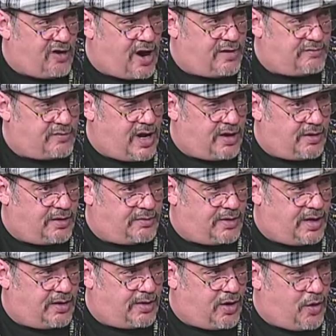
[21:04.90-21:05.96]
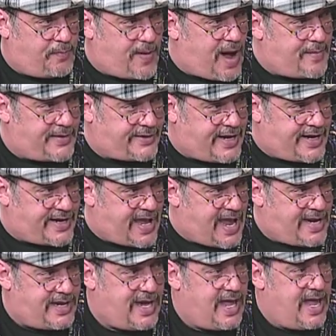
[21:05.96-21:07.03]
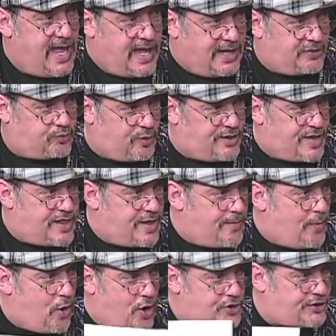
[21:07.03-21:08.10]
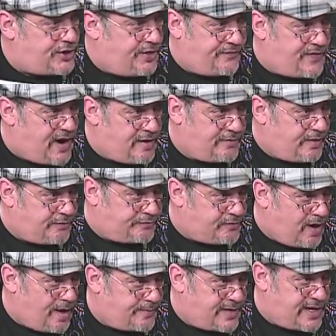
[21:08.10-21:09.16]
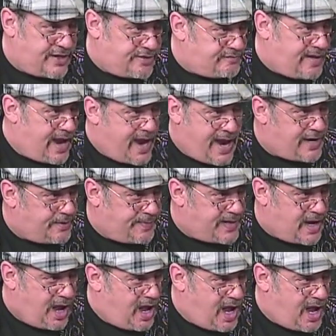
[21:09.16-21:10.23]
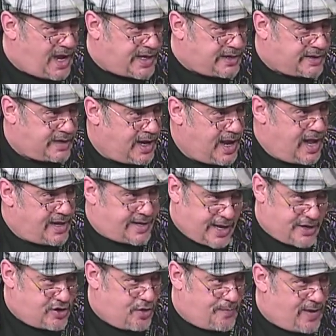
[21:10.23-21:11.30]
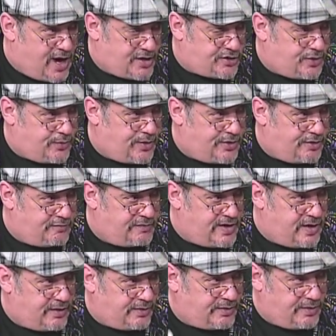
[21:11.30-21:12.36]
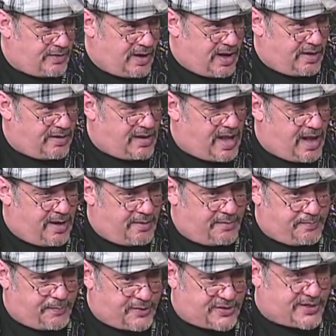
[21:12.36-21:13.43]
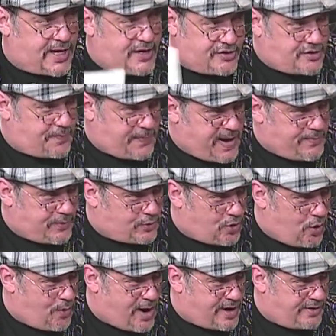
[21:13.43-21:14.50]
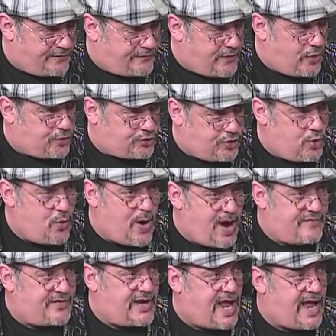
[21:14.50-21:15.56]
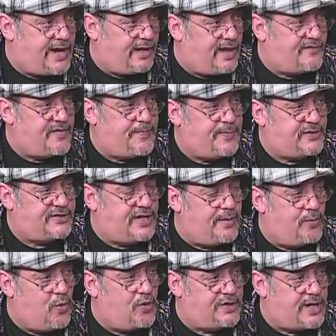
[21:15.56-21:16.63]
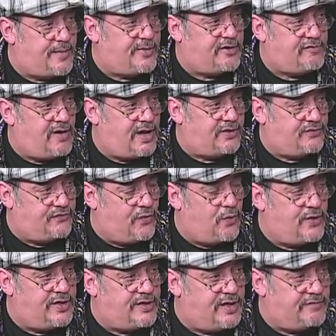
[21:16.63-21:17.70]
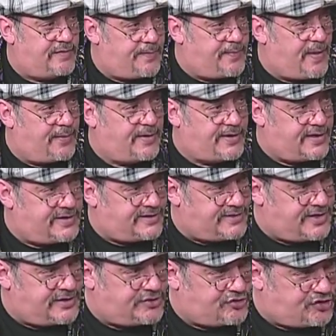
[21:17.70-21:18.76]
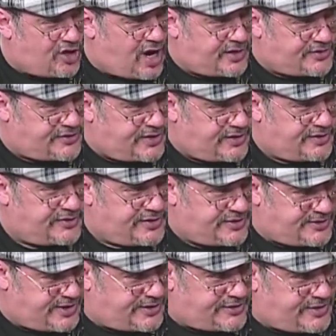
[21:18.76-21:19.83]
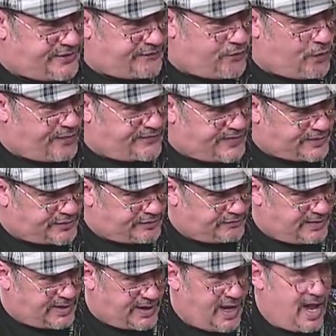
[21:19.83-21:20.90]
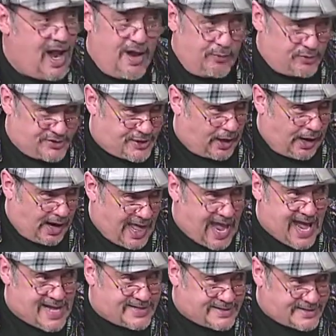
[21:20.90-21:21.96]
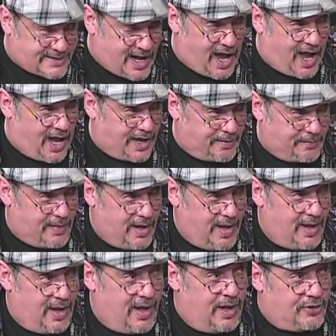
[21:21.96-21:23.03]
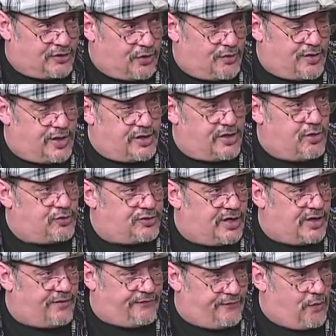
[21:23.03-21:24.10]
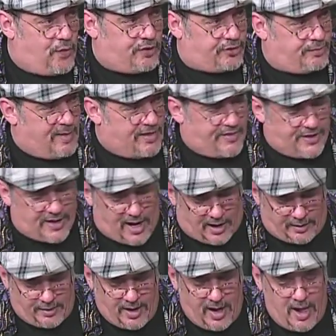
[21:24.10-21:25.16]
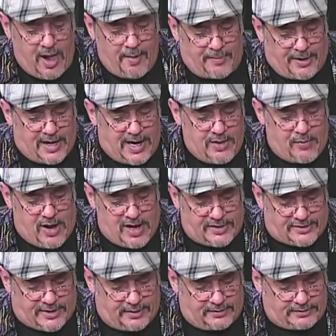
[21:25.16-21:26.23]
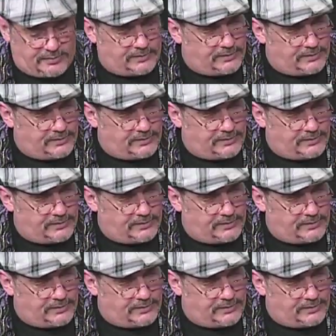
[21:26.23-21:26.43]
uh, uh, Obama can get is within the margin of error of Romney, either ahead or behind, can you imagine when the real uh, uh, percentage of people go out and vote? You haven't had eleven percent more Democrats voting than Republicans since Johnson's sixty-four victory. Right. Was the last time. Well, so okay, they're using that, okay, a forced methodology. But anyway. But they're also